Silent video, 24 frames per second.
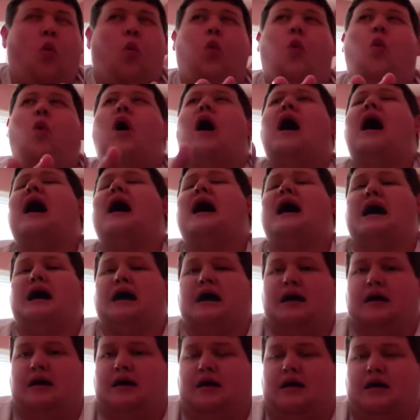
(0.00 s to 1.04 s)

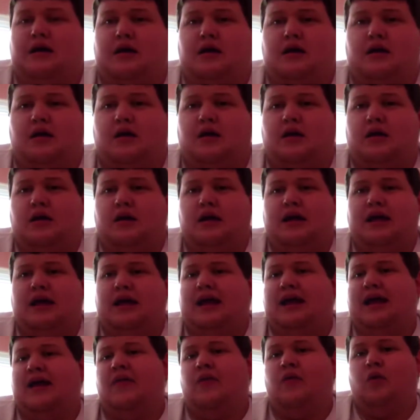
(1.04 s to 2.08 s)
why
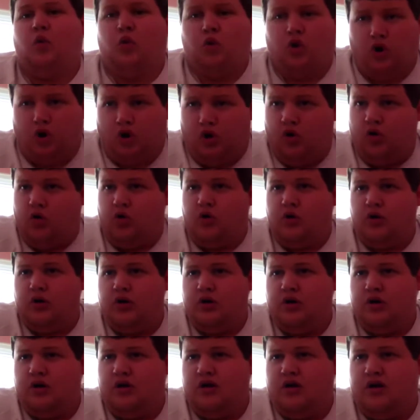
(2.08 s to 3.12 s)
in the world,
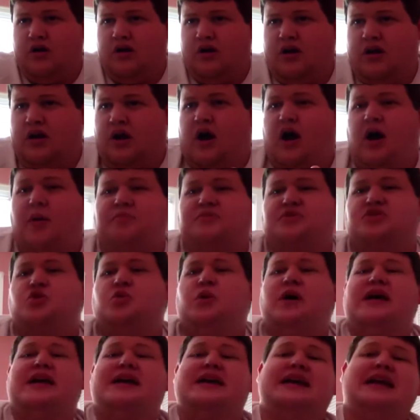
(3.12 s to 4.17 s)
up
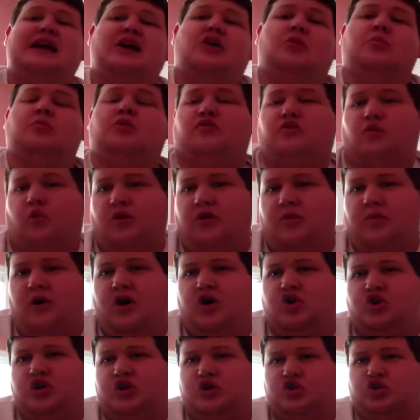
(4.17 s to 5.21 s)
to a year before the
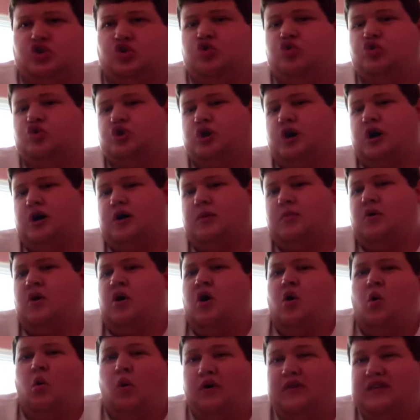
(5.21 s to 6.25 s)
Montreal
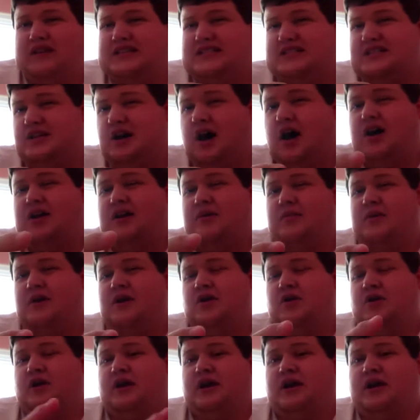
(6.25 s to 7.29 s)
Screwjob, would this
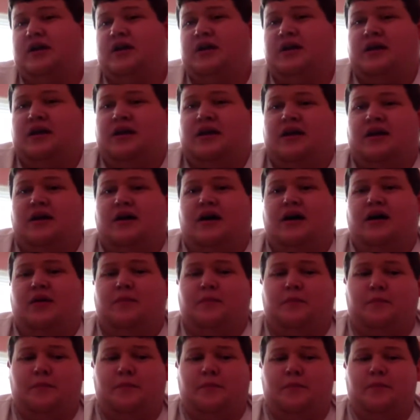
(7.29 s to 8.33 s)
documentary
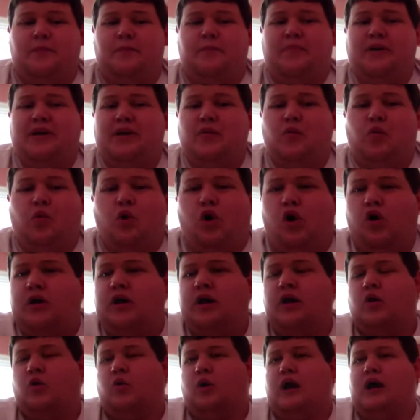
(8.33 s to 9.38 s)
be
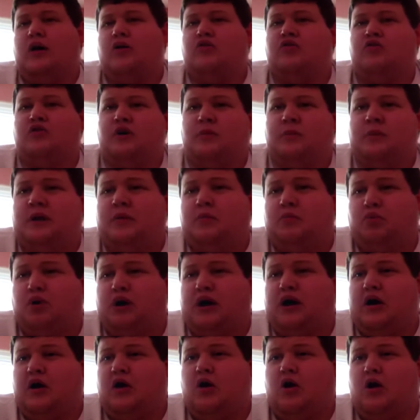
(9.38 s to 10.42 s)
walking around filming
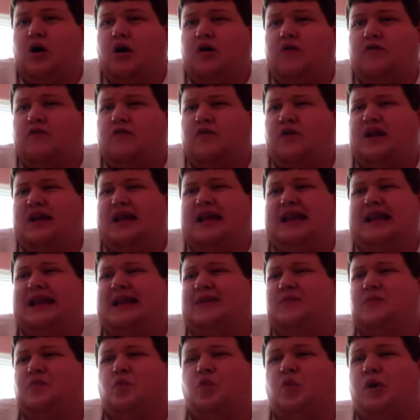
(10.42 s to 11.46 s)
Bret Hart for
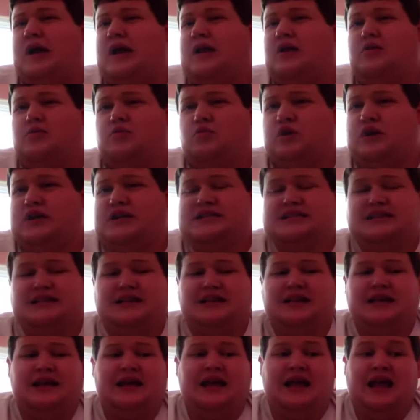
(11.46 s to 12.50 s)
any random reason?
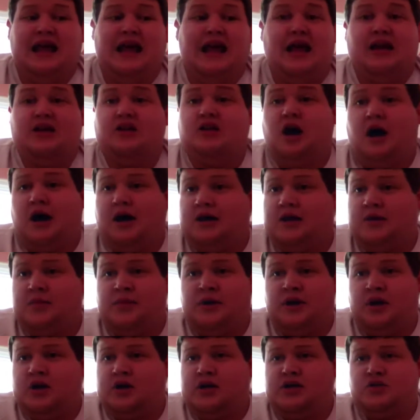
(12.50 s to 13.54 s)

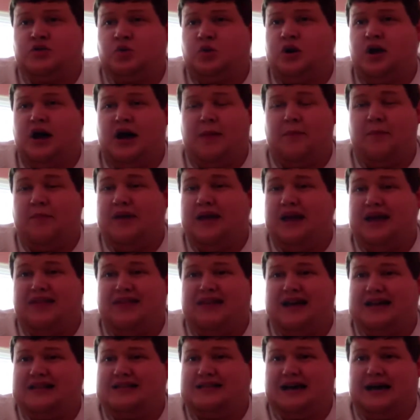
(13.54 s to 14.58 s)
Documentaries were not big at
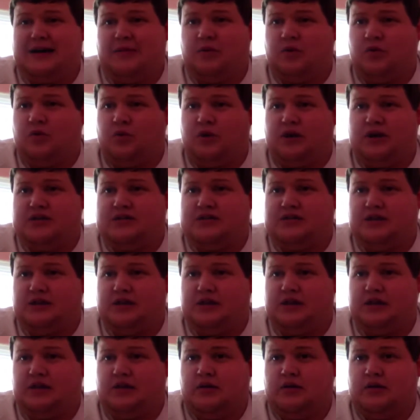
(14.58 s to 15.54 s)
that time on wrestling.